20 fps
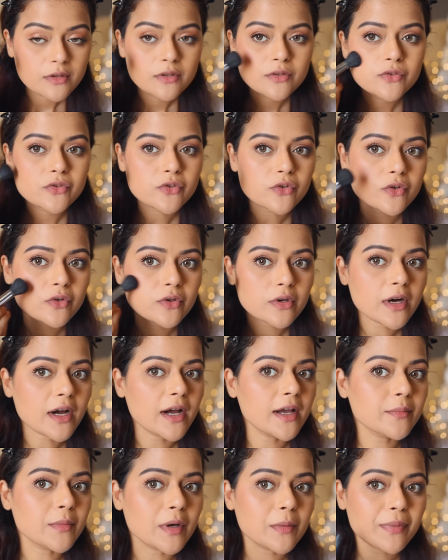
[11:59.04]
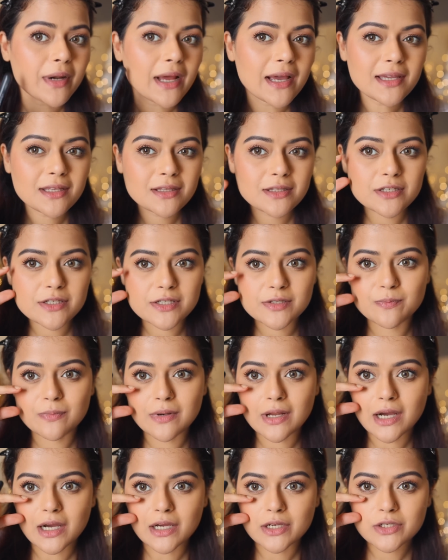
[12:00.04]
So I'm applying this
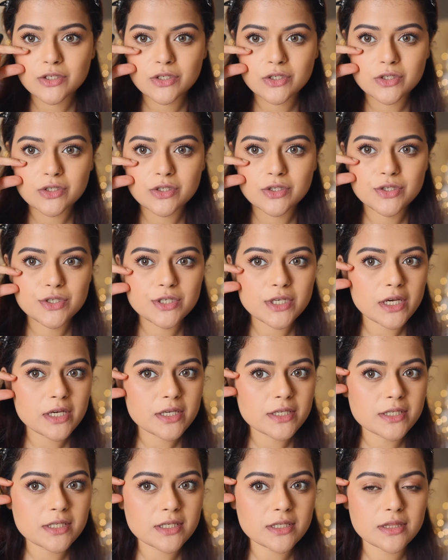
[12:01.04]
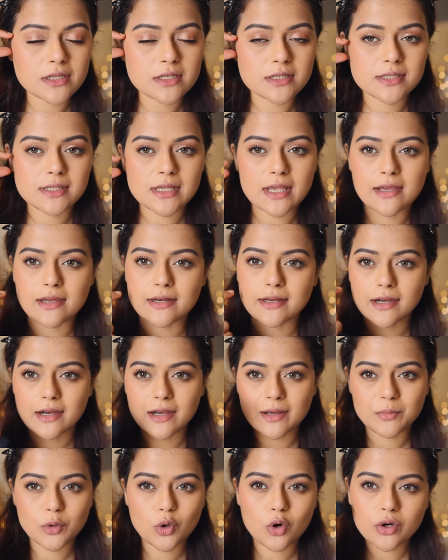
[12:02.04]
blush just in this area.
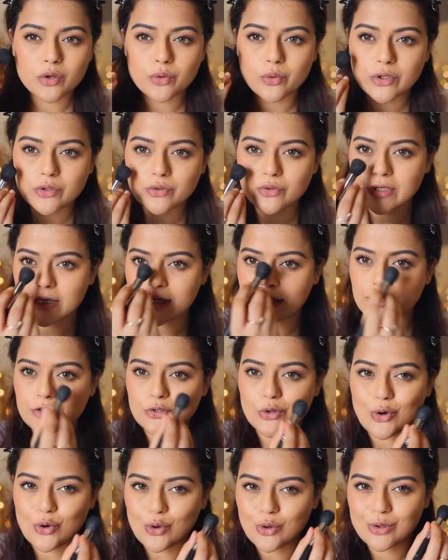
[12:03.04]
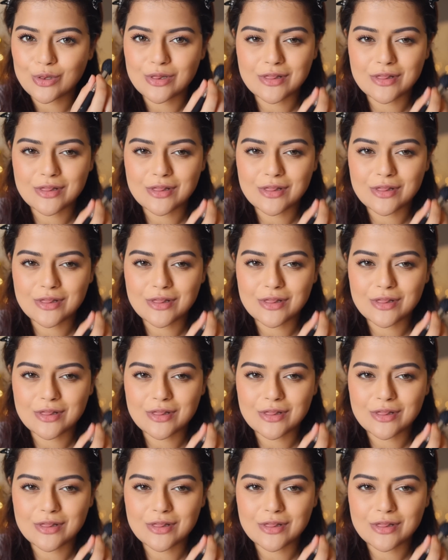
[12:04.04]
I'm not going to take it all